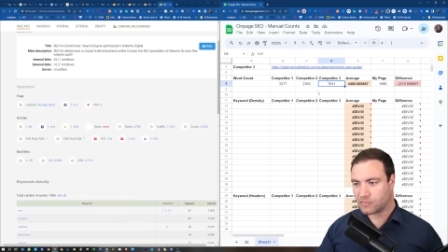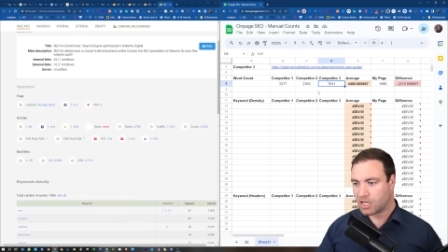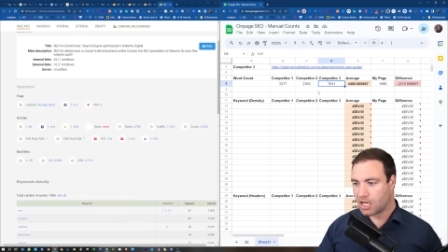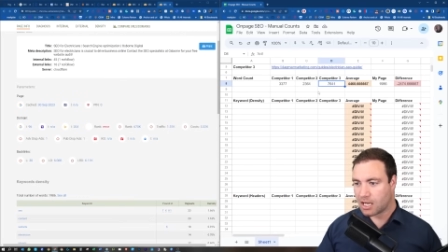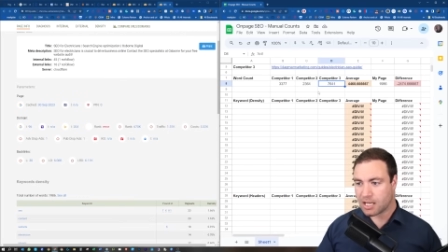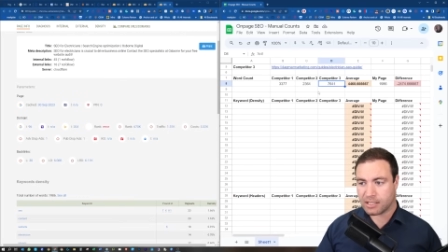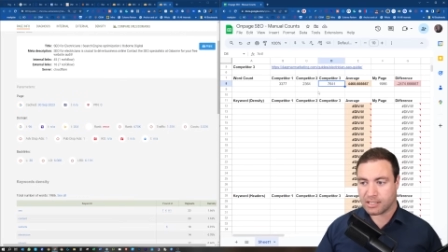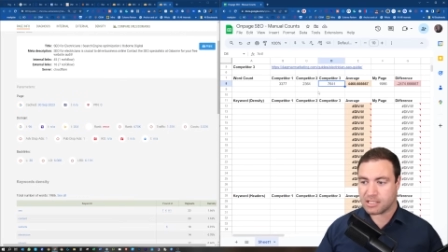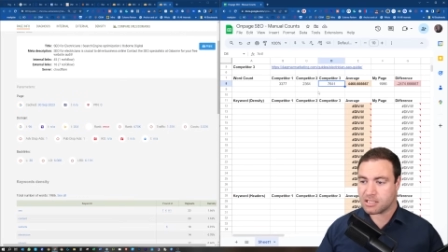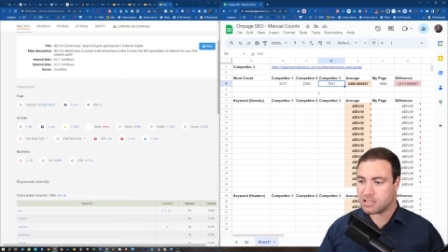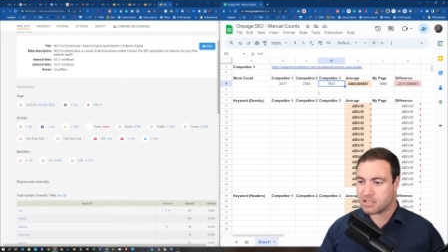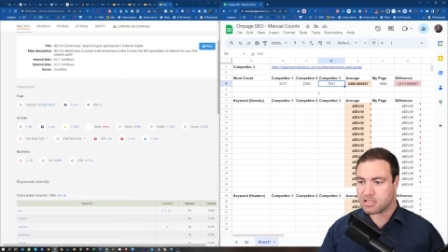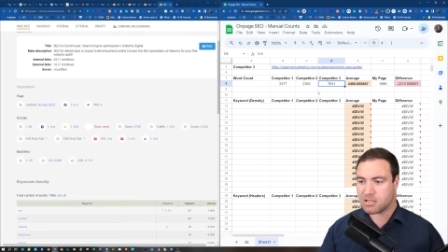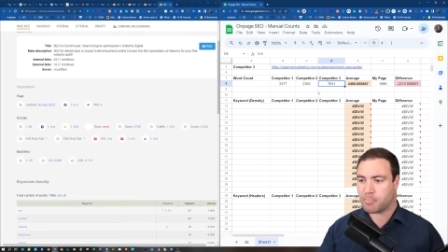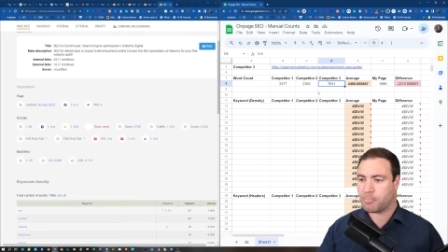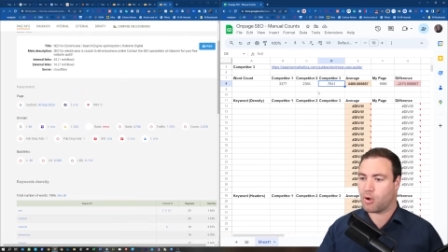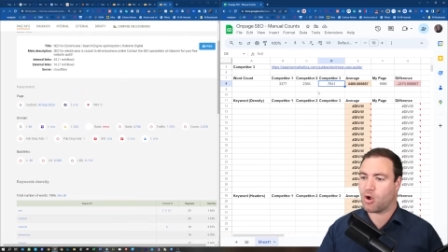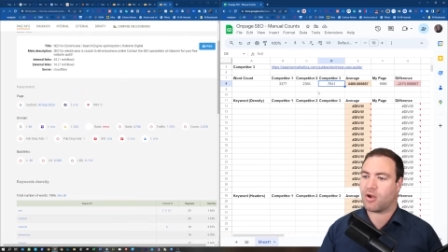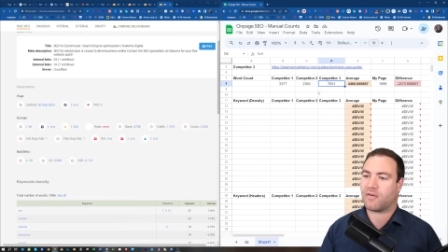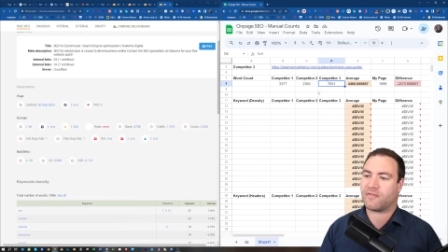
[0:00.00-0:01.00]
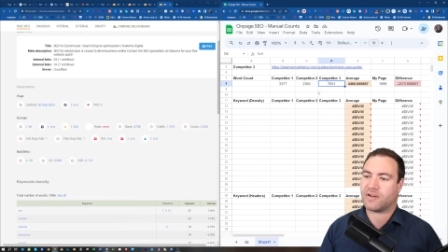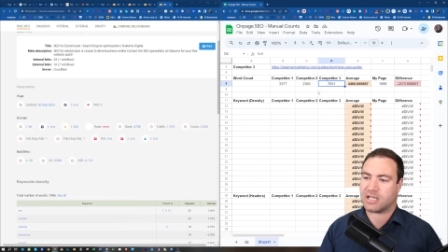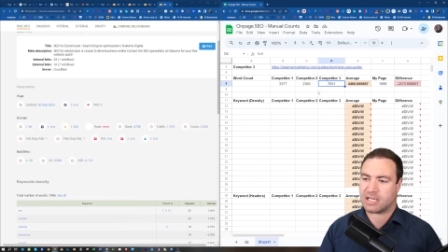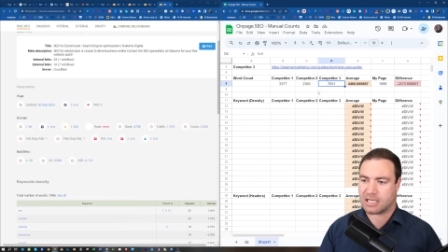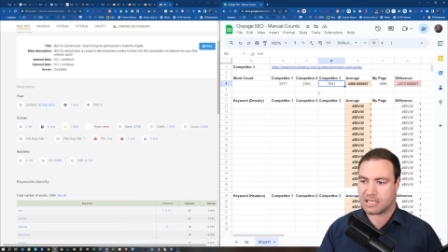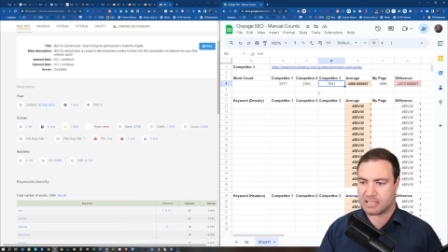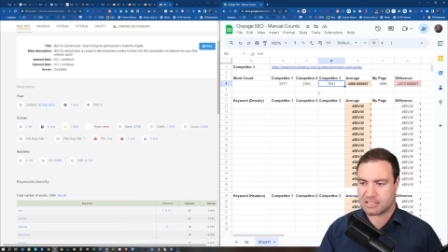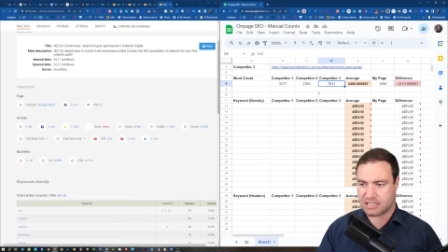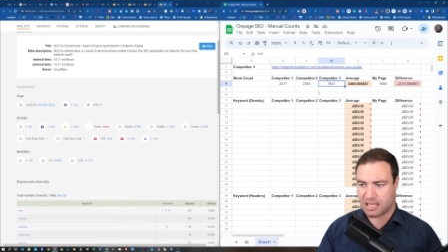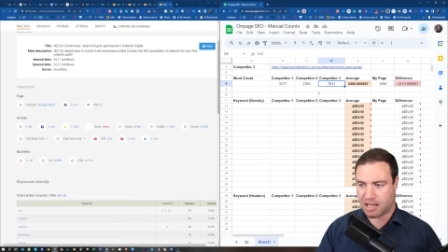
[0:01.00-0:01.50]
And this is a perfect
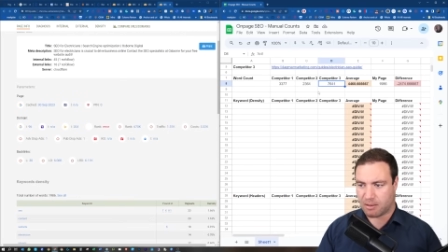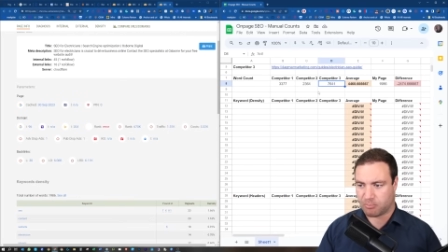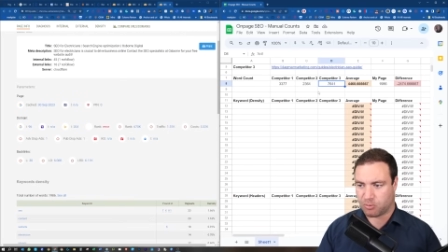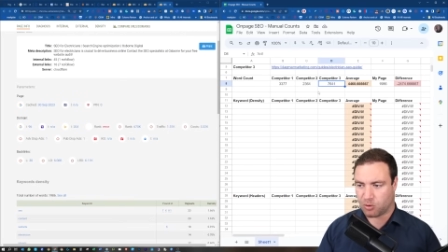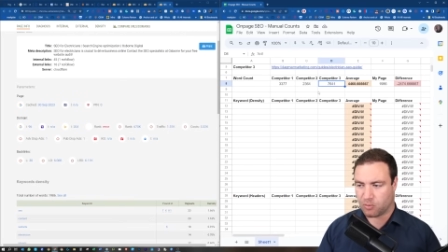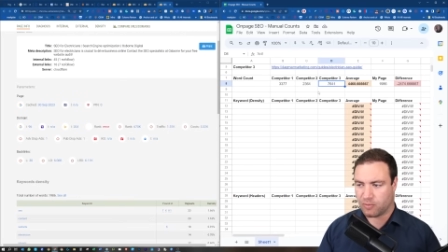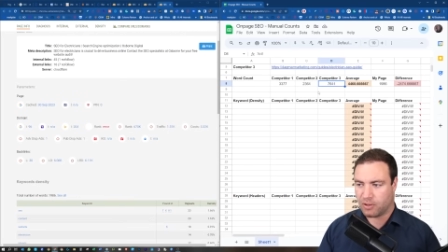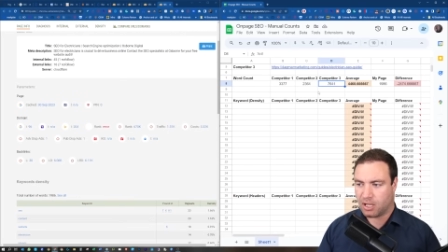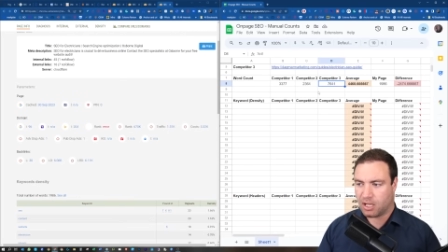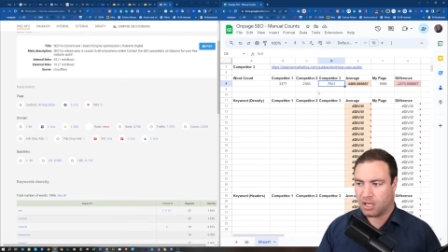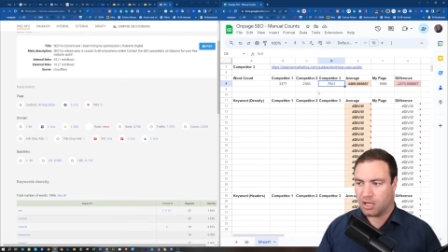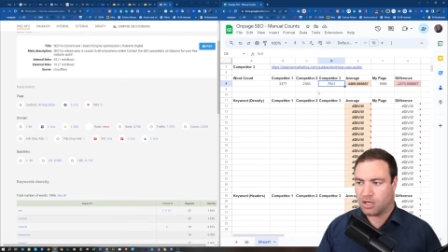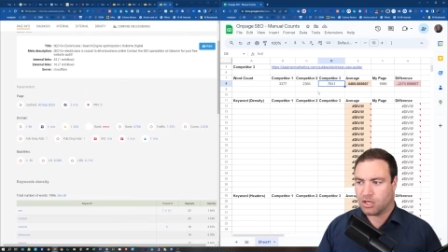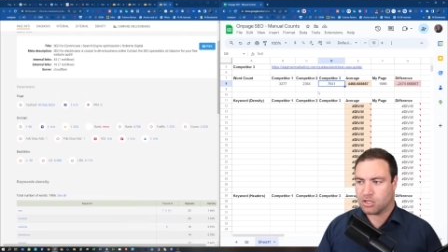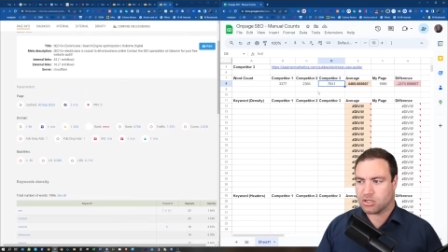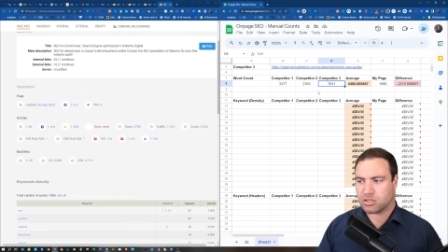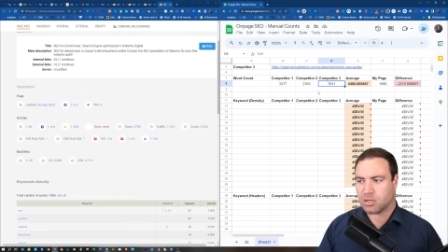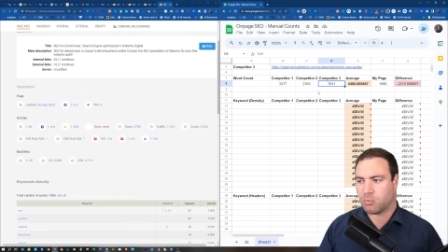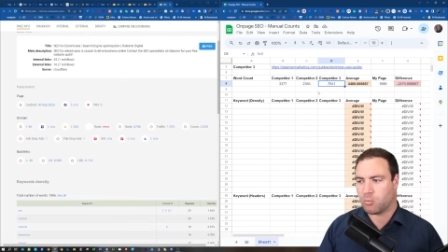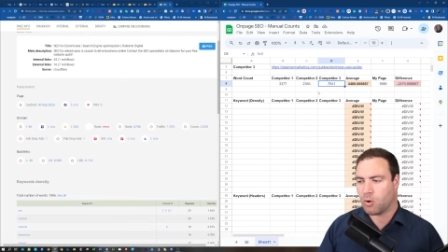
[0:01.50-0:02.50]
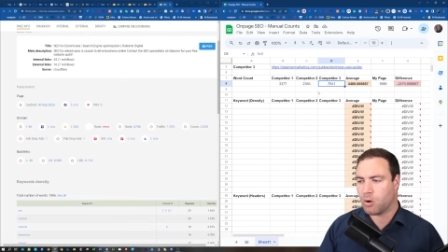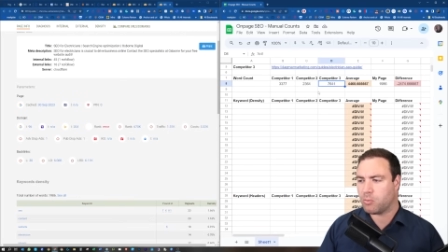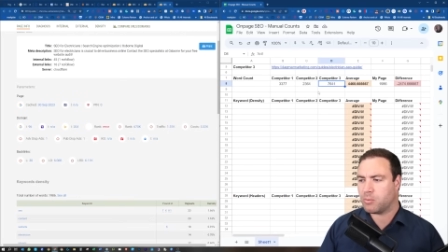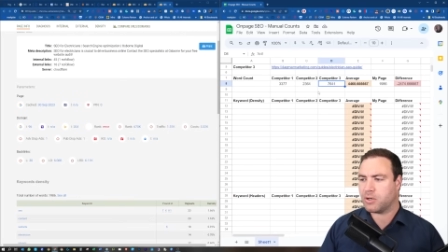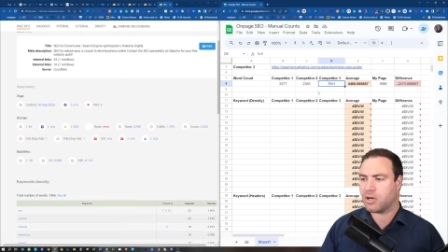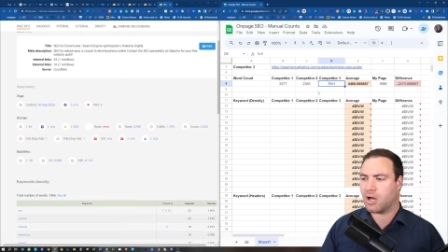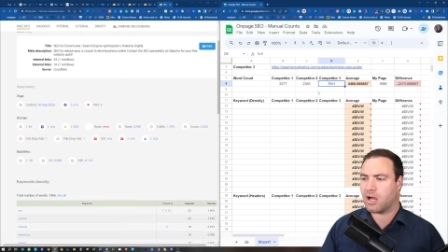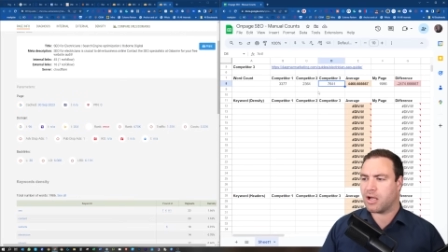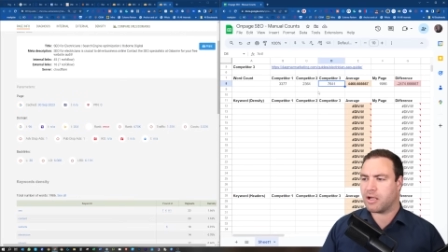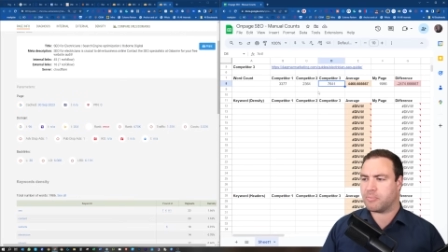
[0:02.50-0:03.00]
example. So, what would
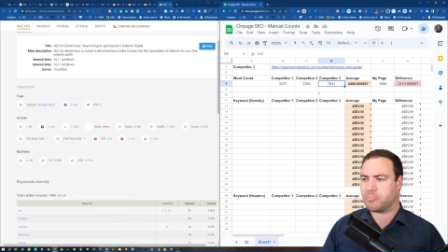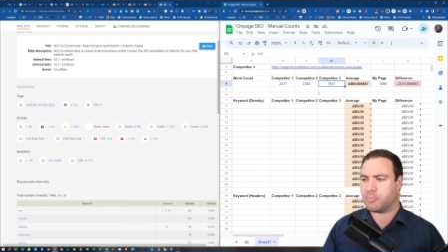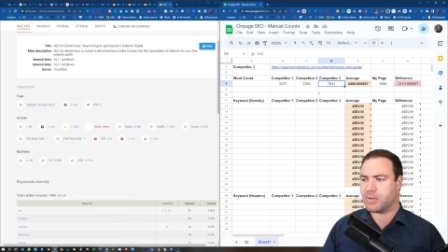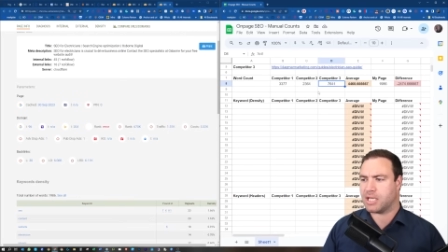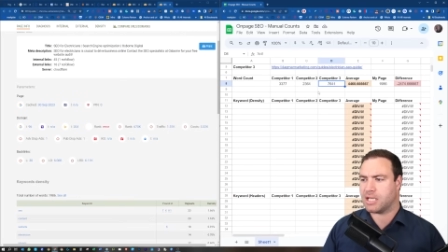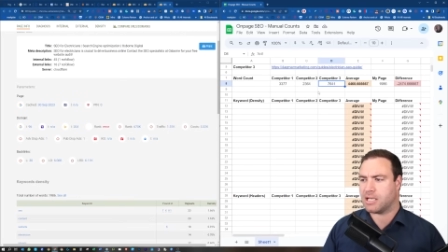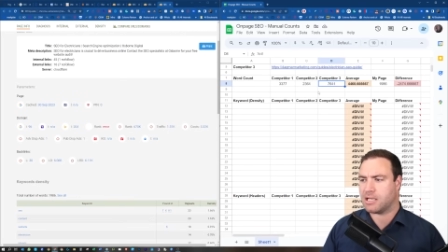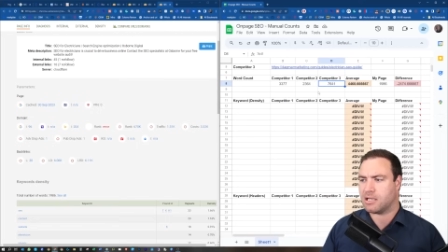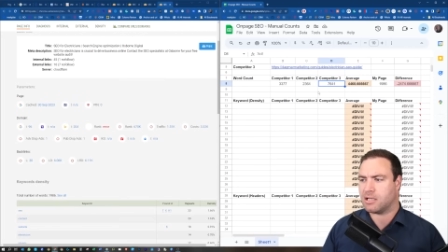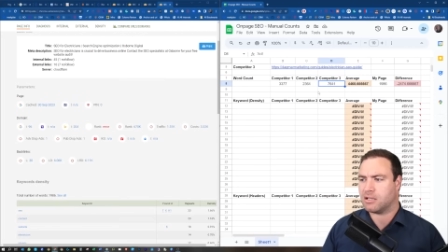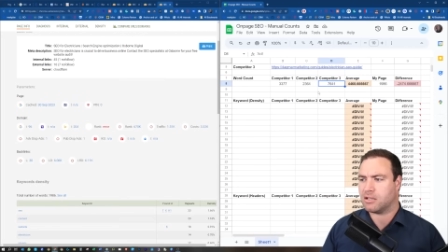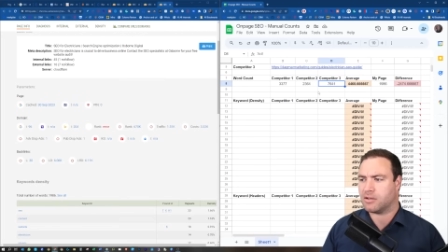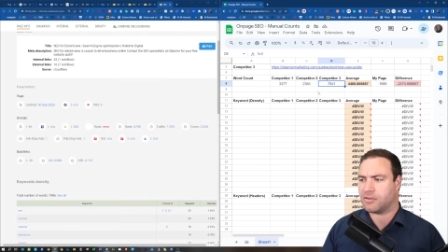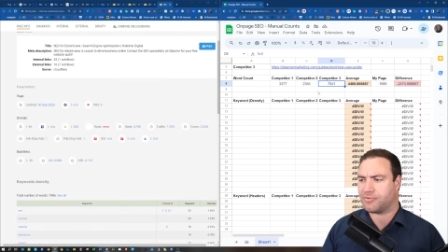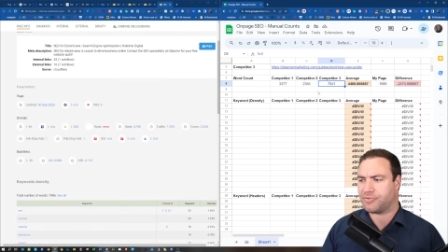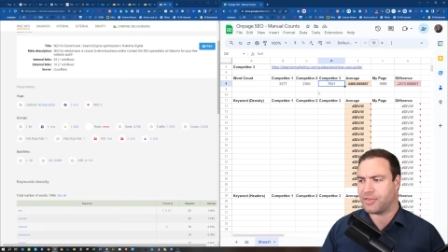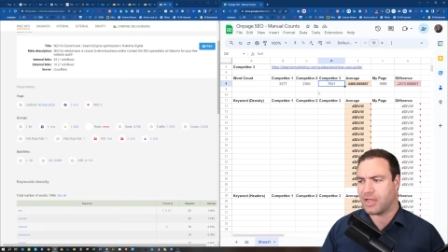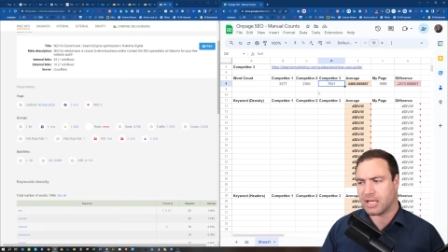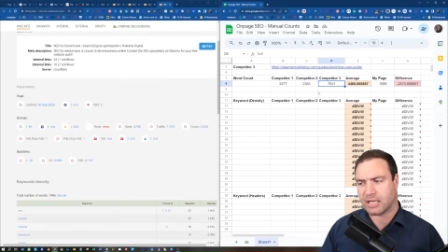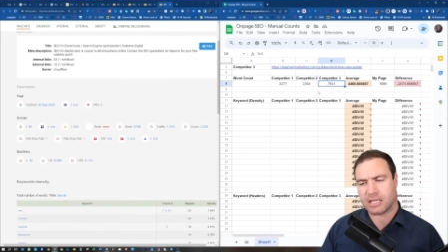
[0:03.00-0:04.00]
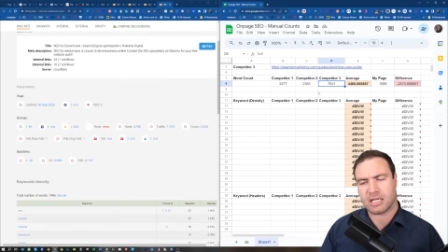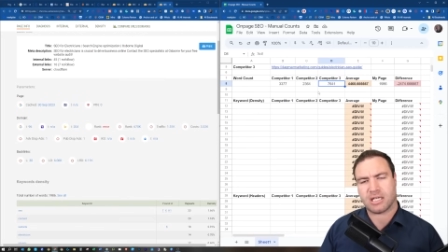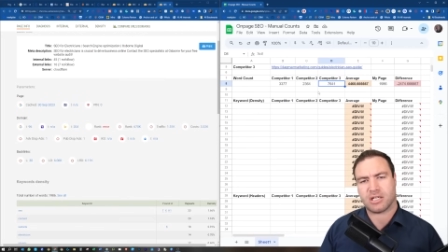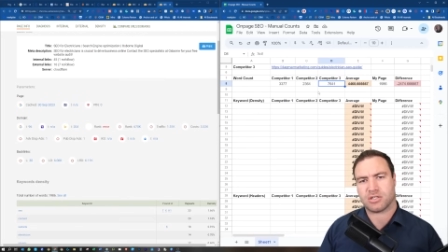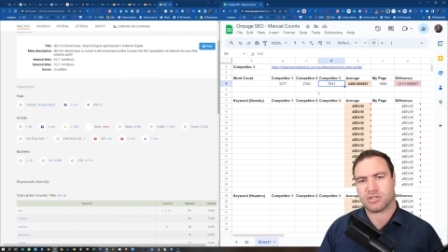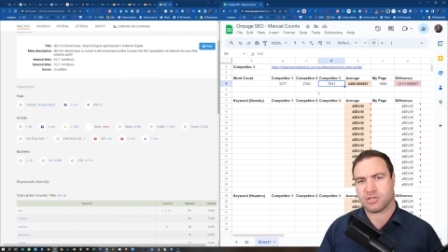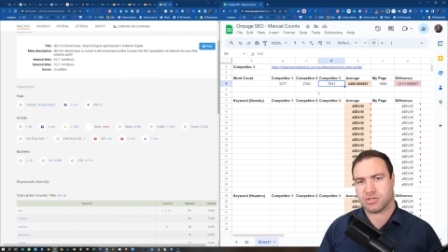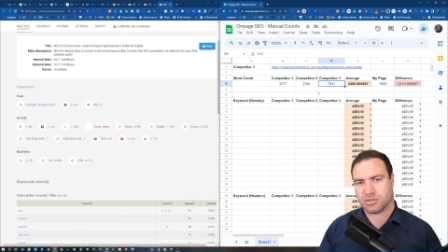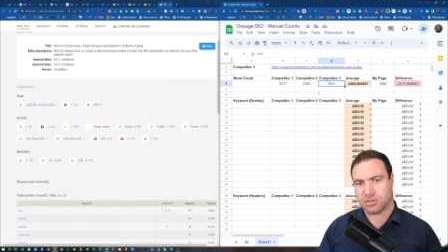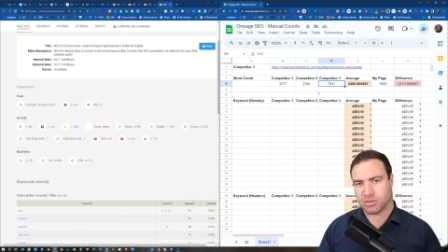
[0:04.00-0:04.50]
I be thinking to
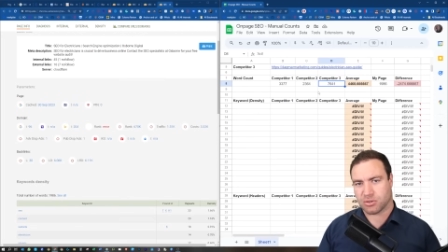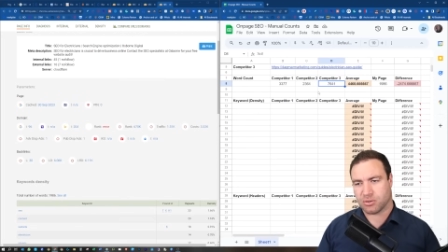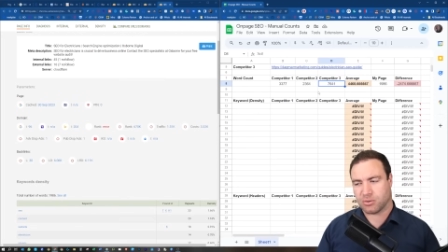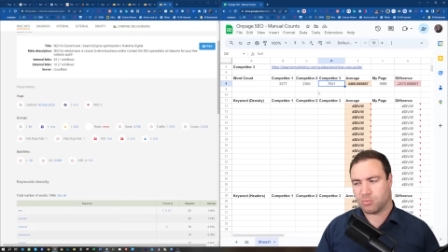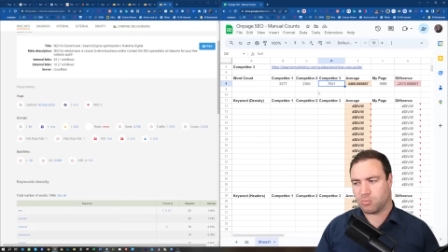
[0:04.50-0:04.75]
do?